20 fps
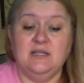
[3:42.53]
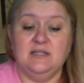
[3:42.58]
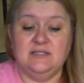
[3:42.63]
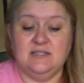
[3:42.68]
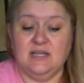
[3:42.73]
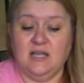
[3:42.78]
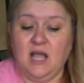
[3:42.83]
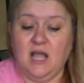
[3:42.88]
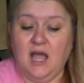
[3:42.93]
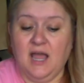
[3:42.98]

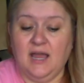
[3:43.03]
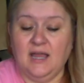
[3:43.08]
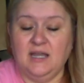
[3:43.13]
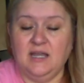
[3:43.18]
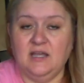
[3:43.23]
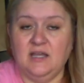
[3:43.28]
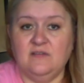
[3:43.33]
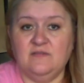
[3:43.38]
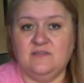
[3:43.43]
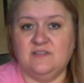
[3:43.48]
to kind
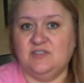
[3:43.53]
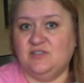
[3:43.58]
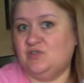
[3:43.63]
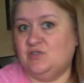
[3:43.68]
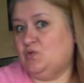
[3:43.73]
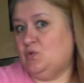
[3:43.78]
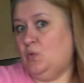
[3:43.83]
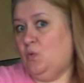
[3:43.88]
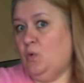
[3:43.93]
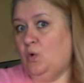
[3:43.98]
of
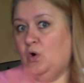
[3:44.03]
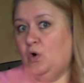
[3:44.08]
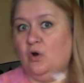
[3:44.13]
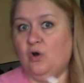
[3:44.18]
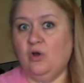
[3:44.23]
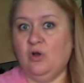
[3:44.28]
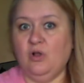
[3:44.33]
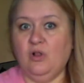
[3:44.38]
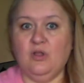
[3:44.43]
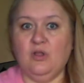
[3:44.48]

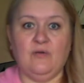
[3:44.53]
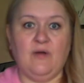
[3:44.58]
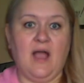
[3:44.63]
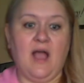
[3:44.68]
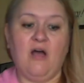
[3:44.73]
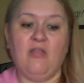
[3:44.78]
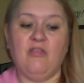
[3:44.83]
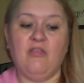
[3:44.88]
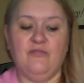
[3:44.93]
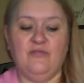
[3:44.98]
swirl
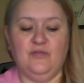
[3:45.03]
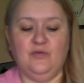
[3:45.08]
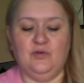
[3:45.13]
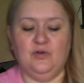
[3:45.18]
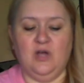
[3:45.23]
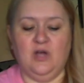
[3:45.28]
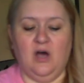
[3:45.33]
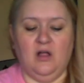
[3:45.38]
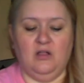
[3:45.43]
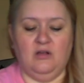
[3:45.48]
around the food
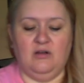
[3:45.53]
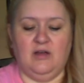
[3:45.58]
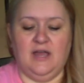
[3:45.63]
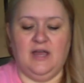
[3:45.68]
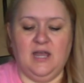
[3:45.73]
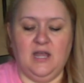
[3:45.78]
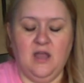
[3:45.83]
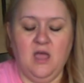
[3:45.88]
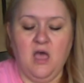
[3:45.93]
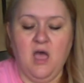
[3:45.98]
coloring.